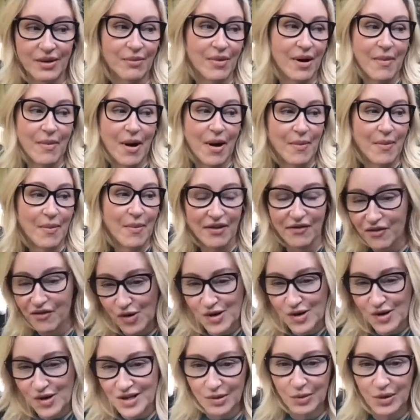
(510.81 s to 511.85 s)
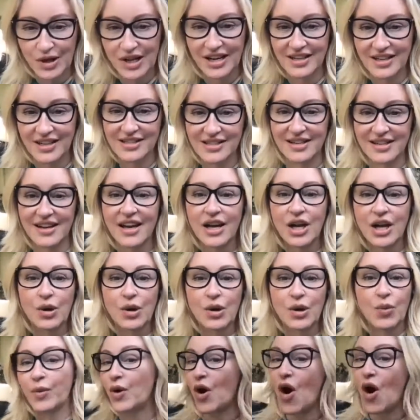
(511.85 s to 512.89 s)
My mom had 4 siblings, and
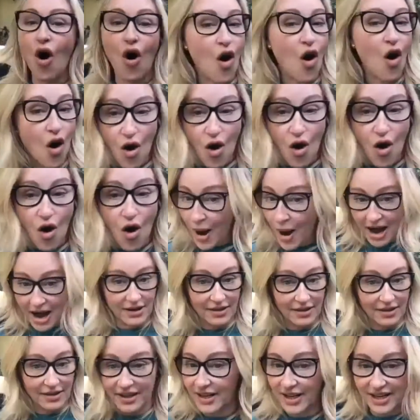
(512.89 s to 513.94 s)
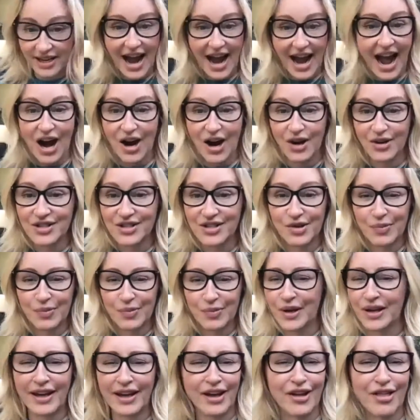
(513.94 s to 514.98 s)
we would all pile in at a house. There'd
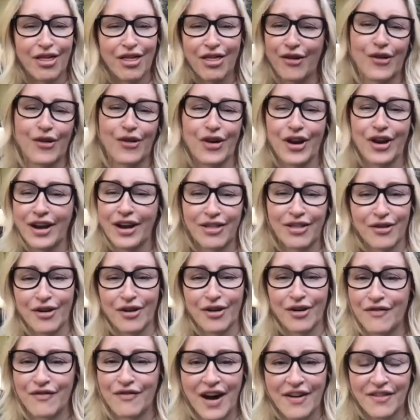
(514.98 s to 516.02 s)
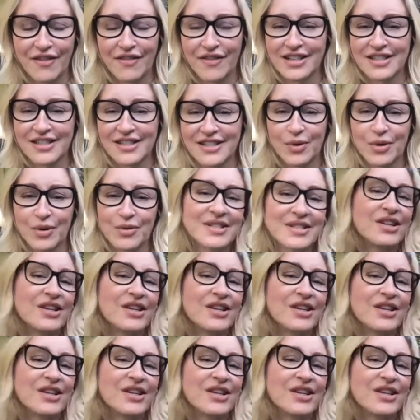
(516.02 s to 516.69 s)
be like 30, 35 of us, and we would sing